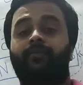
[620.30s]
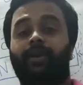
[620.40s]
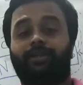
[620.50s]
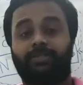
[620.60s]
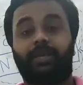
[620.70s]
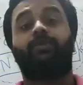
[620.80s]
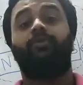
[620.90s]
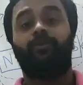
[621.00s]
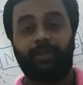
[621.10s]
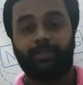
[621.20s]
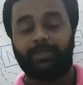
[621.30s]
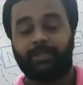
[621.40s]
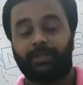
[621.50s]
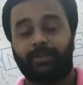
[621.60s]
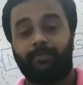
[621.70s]
vector
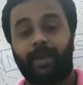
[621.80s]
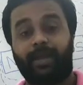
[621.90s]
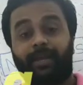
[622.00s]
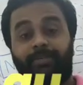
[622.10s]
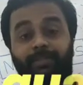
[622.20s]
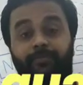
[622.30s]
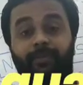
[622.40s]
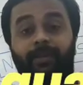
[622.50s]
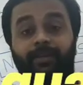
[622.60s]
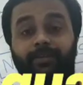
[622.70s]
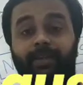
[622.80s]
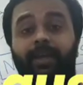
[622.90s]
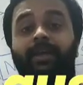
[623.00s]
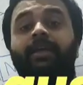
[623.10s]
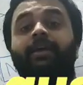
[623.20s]
quantity? Magnetic field is
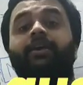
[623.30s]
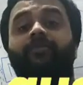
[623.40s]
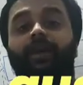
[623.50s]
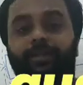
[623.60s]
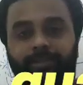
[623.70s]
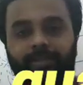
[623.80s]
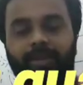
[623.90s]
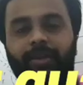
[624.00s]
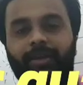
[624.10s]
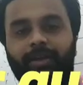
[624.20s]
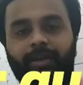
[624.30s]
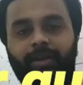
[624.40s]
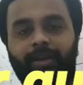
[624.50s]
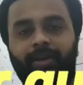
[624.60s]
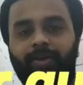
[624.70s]
a vector
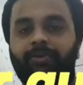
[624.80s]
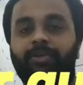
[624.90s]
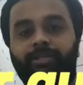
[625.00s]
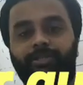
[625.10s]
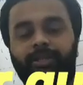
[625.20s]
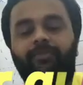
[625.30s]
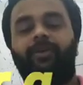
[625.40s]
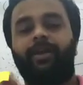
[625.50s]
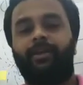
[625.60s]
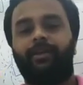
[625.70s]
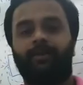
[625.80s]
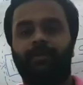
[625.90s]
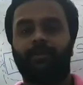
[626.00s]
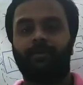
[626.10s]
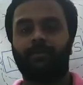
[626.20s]
quantity. Why?
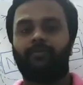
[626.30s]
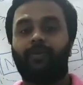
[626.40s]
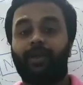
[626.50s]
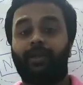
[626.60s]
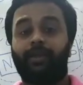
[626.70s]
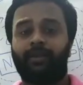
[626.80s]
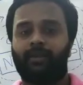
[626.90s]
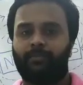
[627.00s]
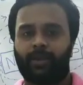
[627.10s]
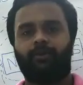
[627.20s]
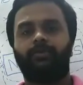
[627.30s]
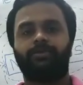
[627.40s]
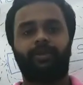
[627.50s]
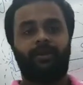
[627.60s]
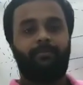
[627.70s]
Because